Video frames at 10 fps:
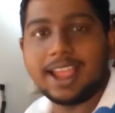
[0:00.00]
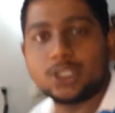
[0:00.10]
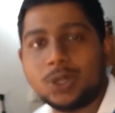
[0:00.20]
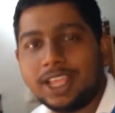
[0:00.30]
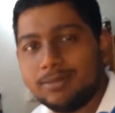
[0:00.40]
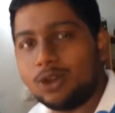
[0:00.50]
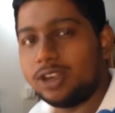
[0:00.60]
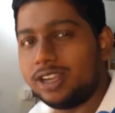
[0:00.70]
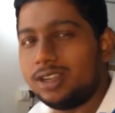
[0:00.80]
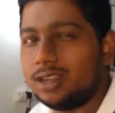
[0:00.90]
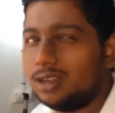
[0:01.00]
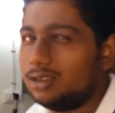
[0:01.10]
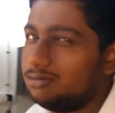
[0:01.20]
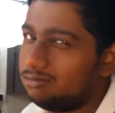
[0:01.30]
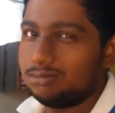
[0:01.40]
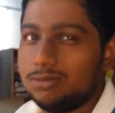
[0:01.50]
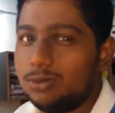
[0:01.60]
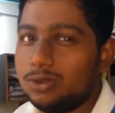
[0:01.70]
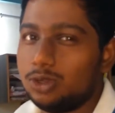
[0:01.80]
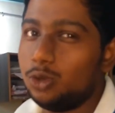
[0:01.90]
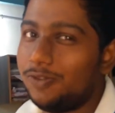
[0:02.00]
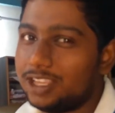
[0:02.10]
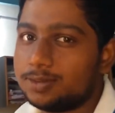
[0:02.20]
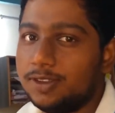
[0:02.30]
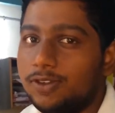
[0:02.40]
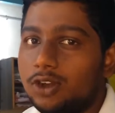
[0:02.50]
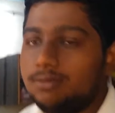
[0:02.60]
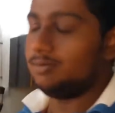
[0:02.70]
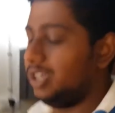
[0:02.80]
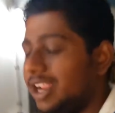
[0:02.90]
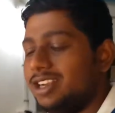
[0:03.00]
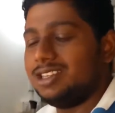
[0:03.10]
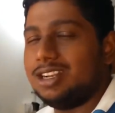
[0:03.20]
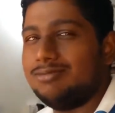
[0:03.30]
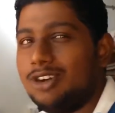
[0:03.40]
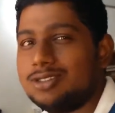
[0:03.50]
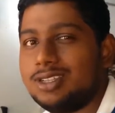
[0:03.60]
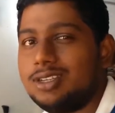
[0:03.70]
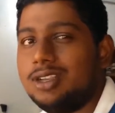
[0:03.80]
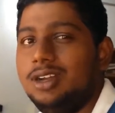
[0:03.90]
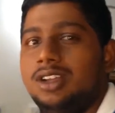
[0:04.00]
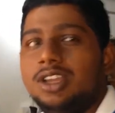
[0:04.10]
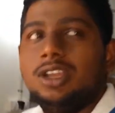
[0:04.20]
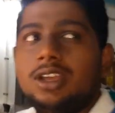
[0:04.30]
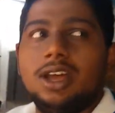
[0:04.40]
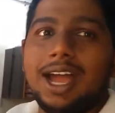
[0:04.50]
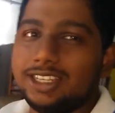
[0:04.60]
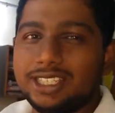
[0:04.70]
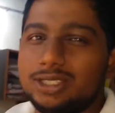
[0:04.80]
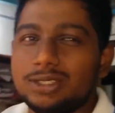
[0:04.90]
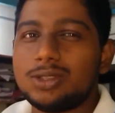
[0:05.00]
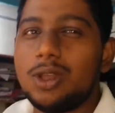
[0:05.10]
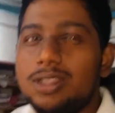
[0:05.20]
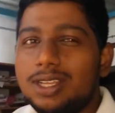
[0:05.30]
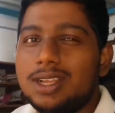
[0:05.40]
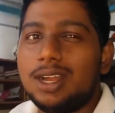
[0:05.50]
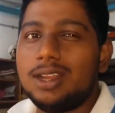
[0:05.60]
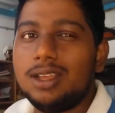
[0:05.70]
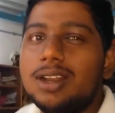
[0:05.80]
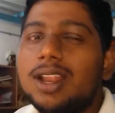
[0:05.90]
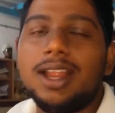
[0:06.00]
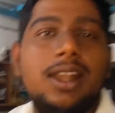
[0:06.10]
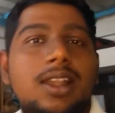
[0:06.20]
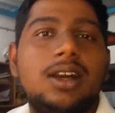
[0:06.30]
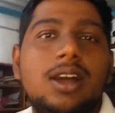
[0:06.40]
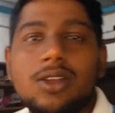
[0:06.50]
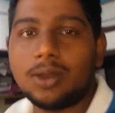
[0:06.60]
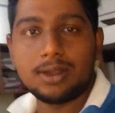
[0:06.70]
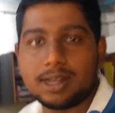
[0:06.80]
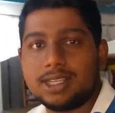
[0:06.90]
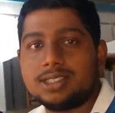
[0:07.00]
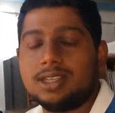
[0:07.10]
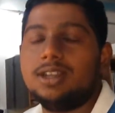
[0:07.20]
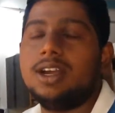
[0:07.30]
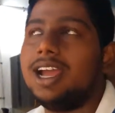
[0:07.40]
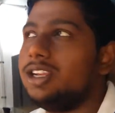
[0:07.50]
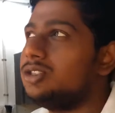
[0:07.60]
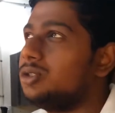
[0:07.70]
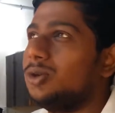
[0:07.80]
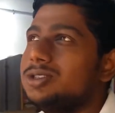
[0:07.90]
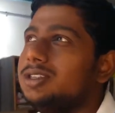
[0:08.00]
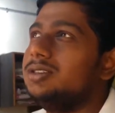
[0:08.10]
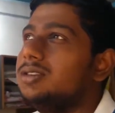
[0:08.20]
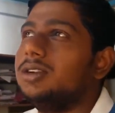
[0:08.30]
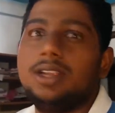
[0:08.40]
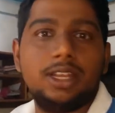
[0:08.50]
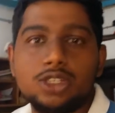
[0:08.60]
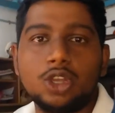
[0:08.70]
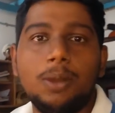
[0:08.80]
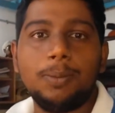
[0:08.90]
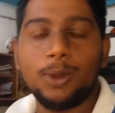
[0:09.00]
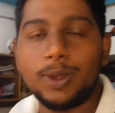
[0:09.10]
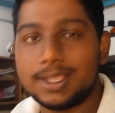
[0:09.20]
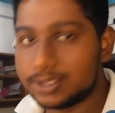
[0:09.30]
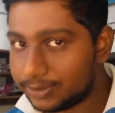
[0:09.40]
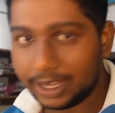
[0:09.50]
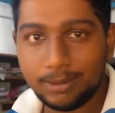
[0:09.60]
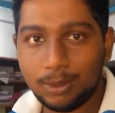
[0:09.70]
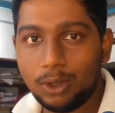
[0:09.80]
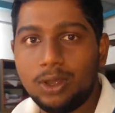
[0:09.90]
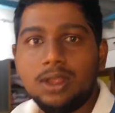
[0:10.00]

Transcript: Actually, I bought it 2 weeks before, but I didn't unbox it. I just saw the color and contrast. I chose it in a shop known as Rainbow,